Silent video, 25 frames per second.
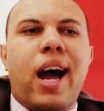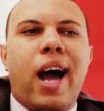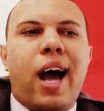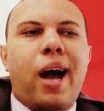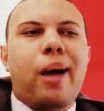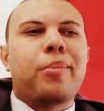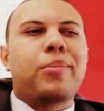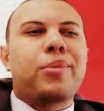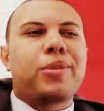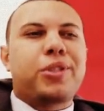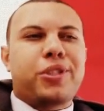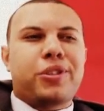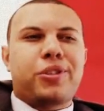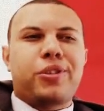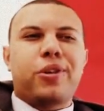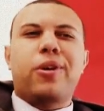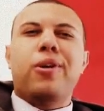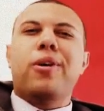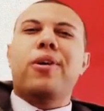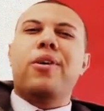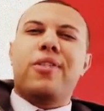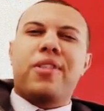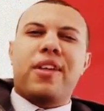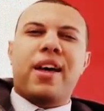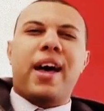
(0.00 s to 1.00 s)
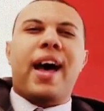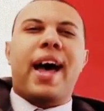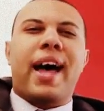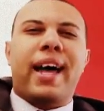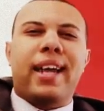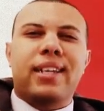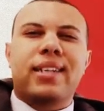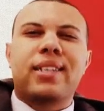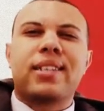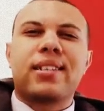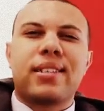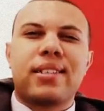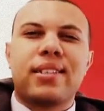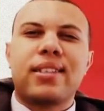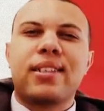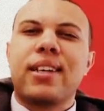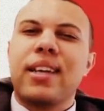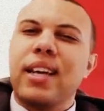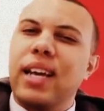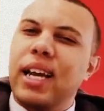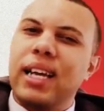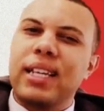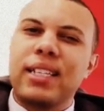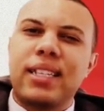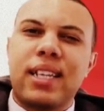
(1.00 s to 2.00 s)
I'm sure that.
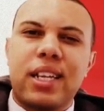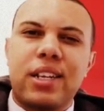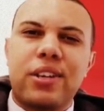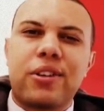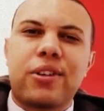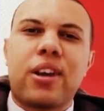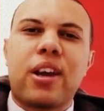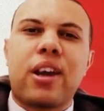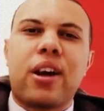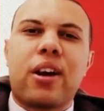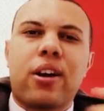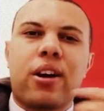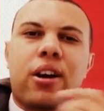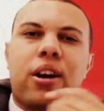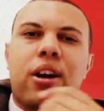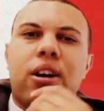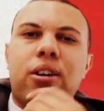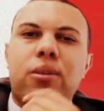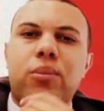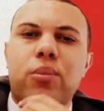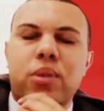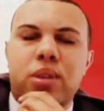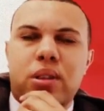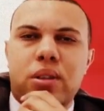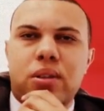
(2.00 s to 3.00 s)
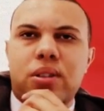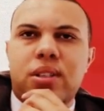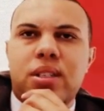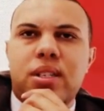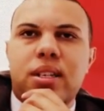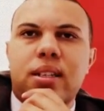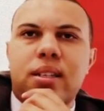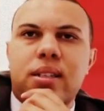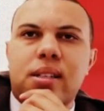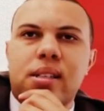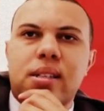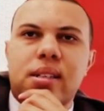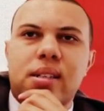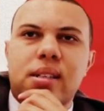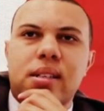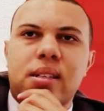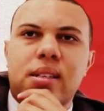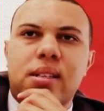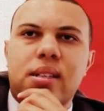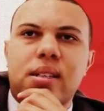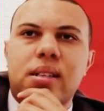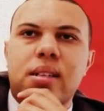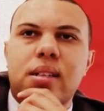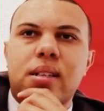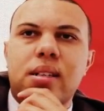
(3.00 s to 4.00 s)
And then you carry on with your
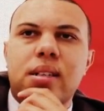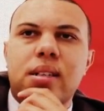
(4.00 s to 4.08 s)
sentences.